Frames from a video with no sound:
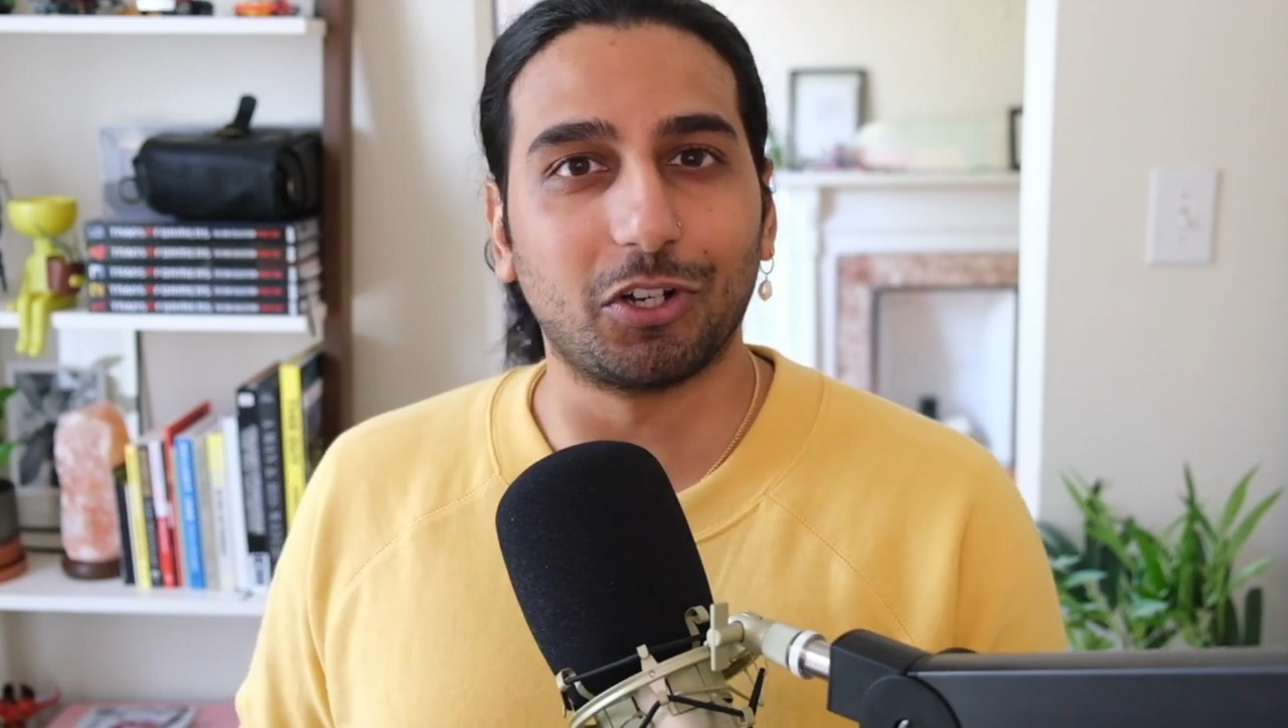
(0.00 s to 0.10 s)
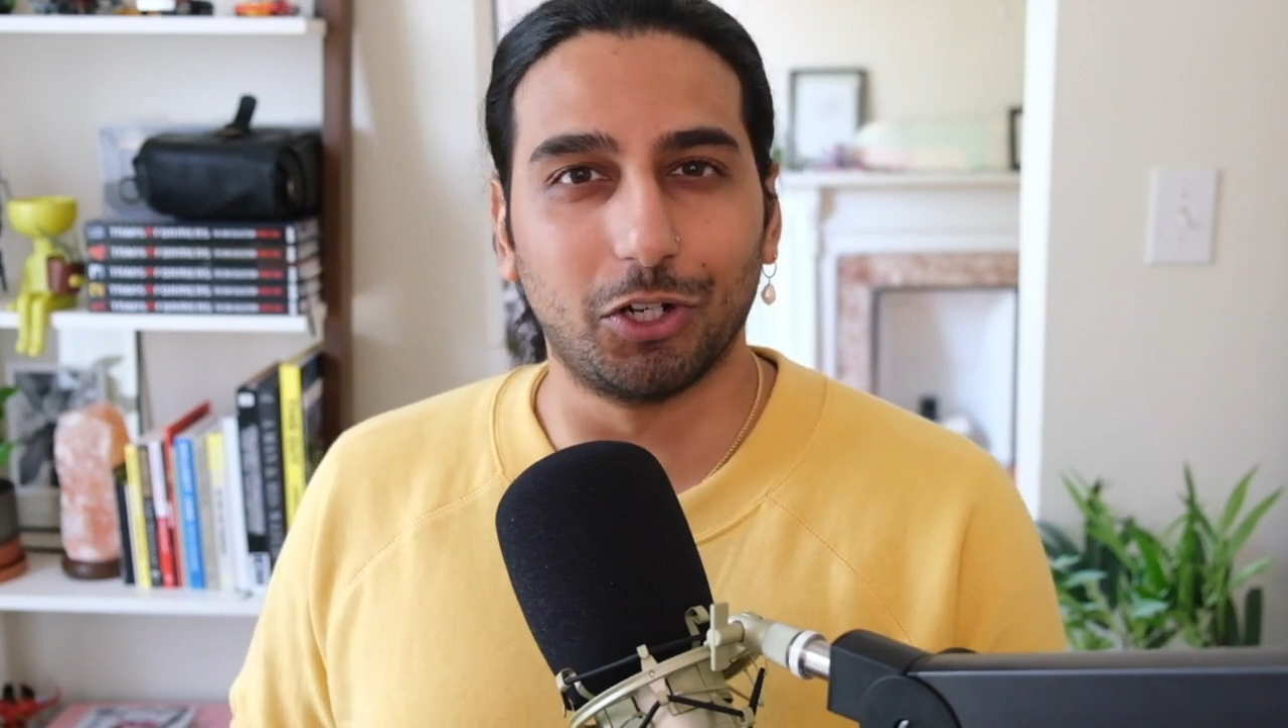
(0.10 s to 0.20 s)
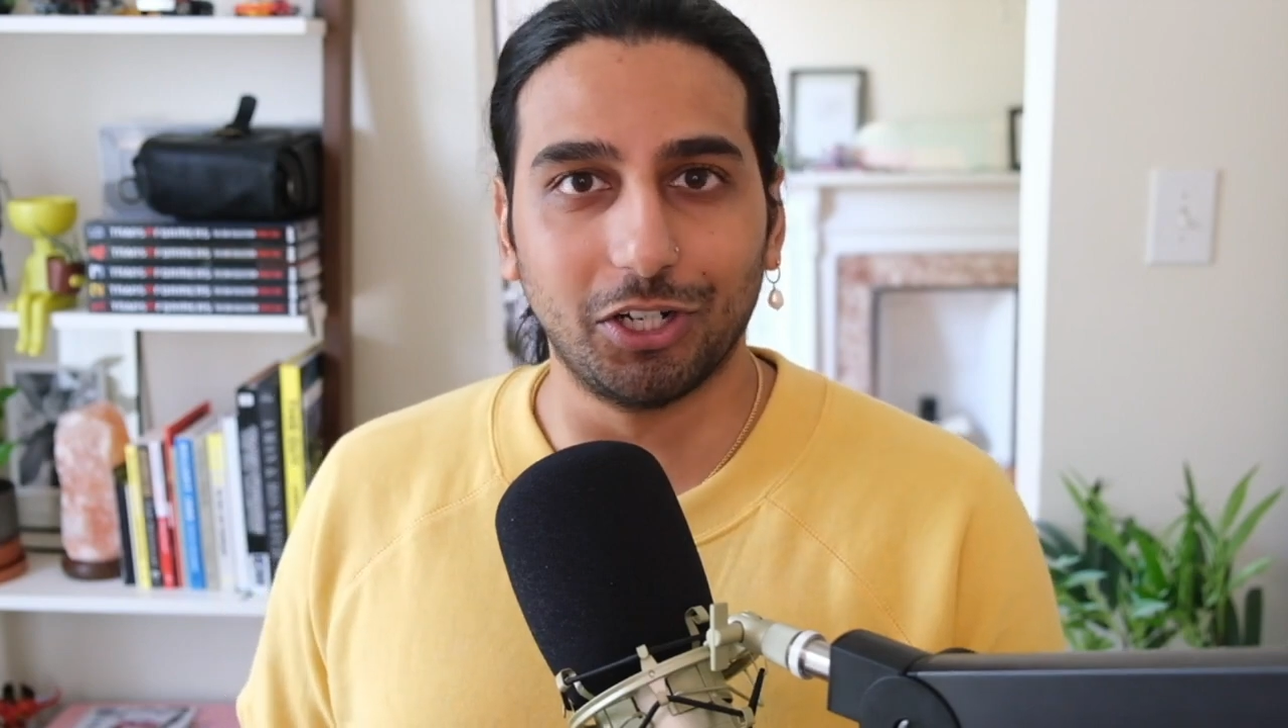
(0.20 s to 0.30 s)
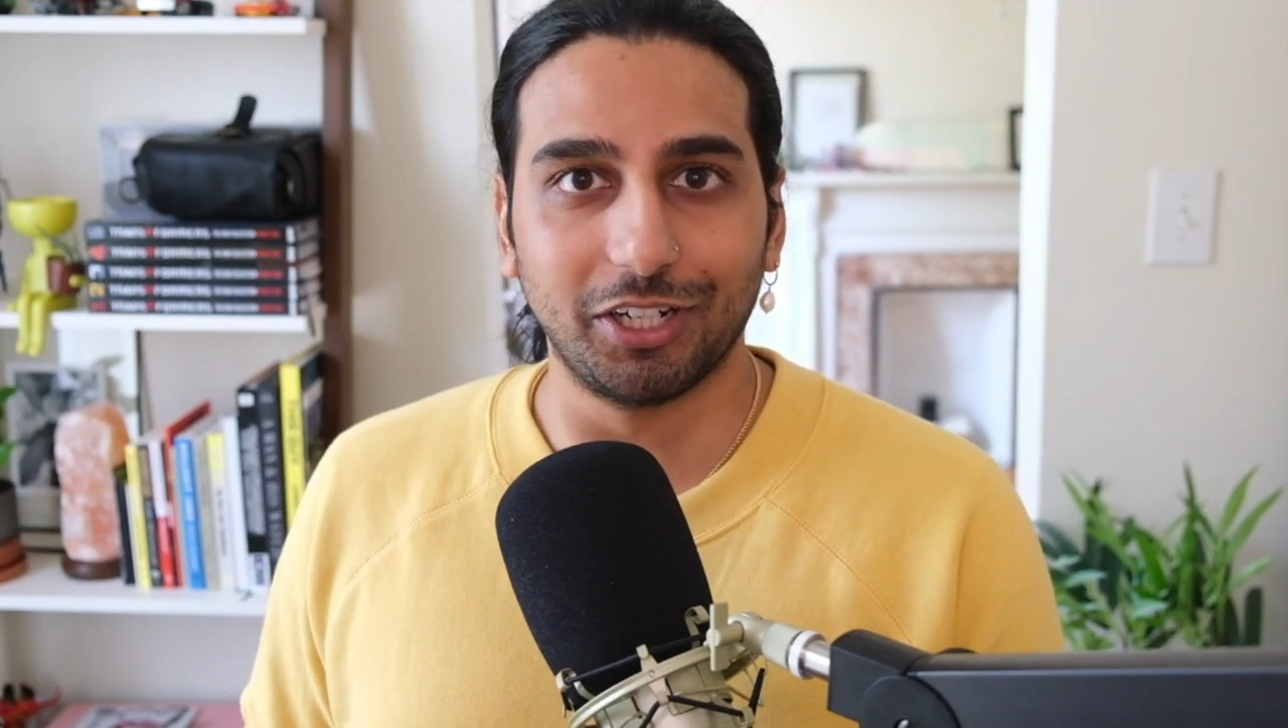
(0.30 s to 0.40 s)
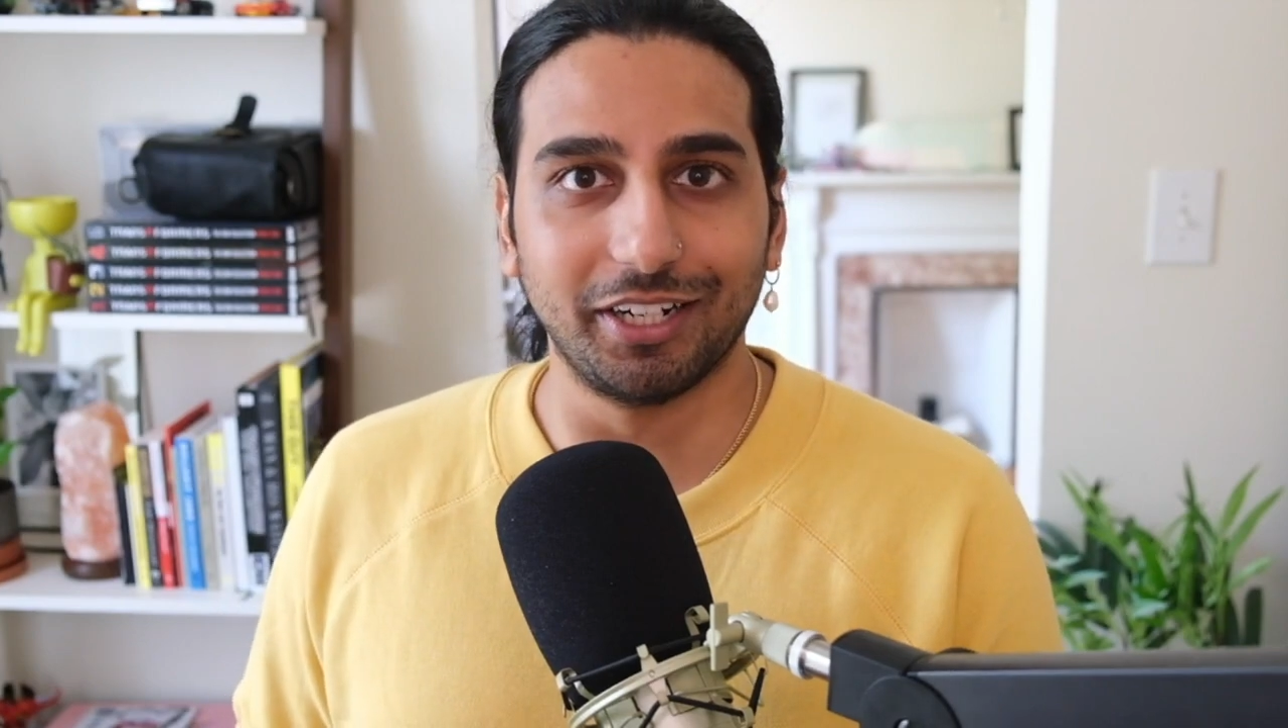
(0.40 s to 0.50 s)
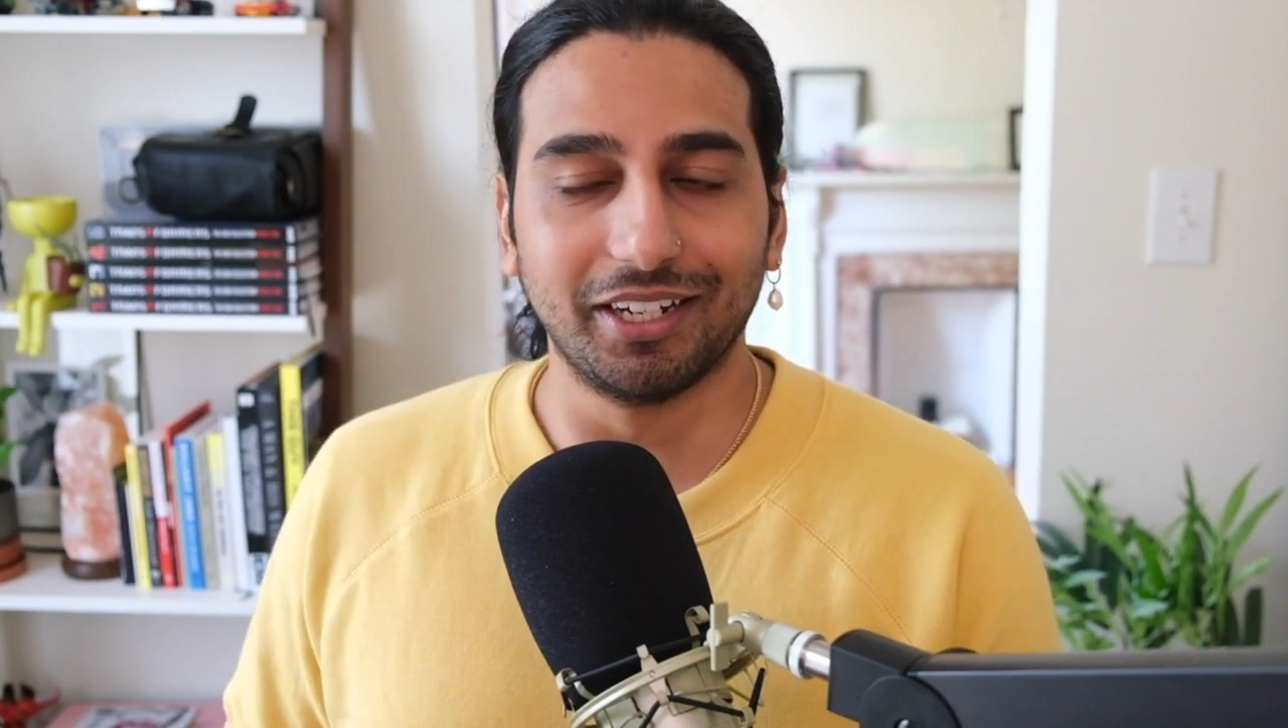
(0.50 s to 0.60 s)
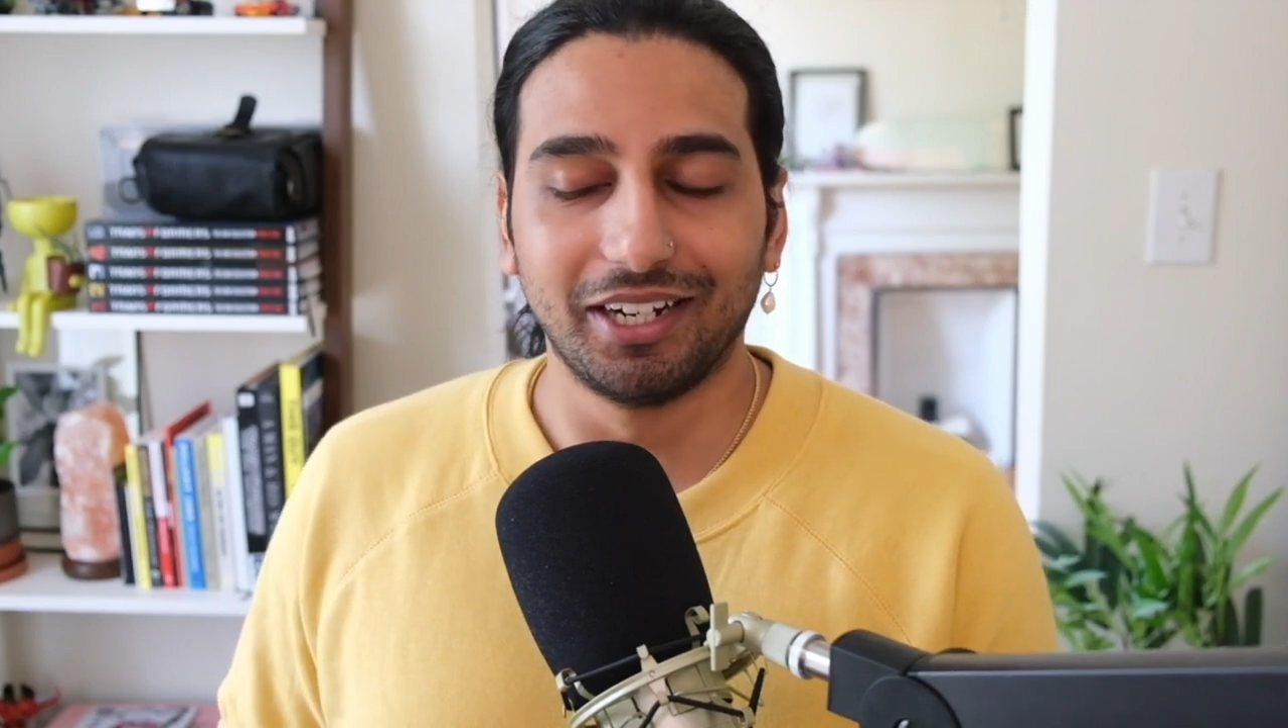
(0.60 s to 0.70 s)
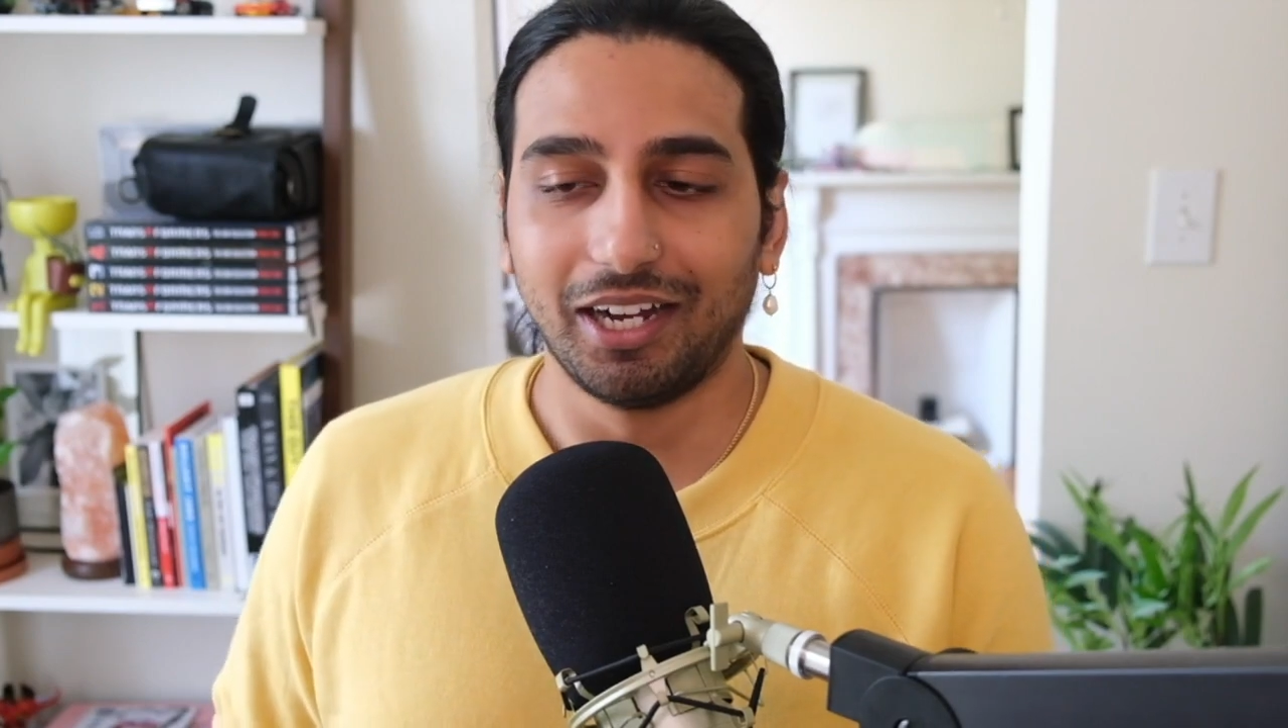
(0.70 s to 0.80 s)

good